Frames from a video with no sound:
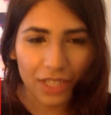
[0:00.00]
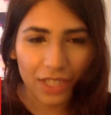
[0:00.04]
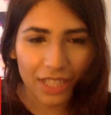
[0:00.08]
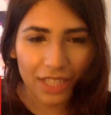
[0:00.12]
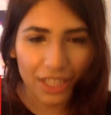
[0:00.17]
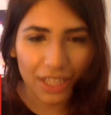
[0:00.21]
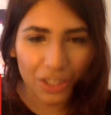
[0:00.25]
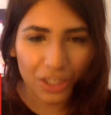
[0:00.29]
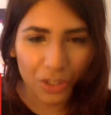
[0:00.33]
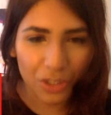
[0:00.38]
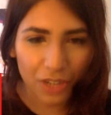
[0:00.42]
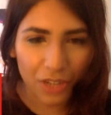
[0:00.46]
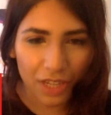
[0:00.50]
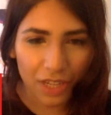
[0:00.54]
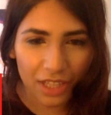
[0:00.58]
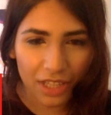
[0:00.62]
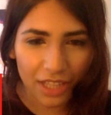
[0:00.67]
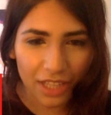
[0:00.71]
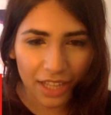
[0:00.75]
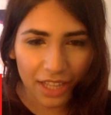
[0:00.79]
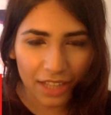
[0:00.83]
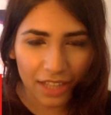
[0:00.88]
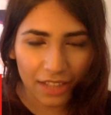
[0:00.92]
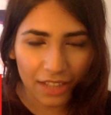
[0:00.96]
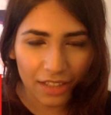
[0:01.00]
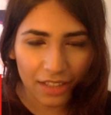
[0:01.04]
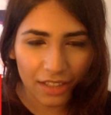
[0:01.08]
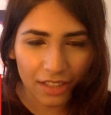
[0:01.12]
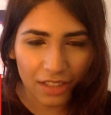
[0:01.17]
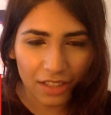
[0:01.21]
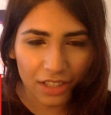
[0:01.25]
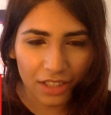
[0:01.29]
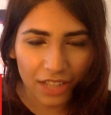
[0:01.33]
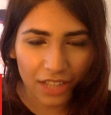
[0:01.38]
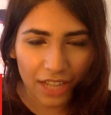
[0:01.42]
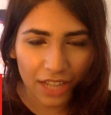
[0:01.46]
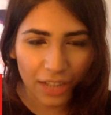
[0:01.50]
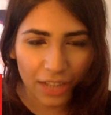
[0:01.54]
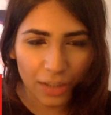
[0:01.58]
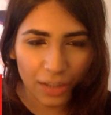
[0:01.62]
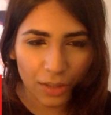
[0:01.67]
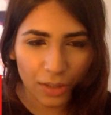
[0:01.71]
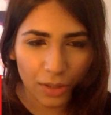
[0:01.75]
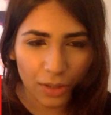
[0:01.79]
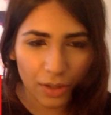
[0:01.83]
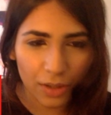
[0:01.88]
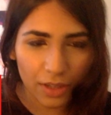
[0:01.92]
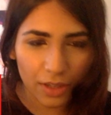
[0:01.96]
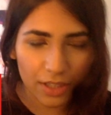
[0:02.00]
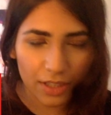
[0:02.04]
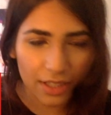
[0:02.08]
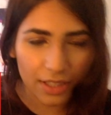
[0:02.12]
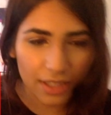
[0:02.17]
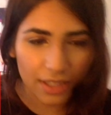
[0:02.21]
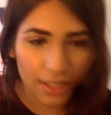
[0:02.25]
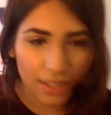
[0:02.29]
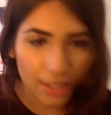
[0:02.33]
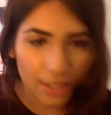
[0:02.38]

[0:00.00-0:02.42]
Is that Sugar Shadow? No, it's.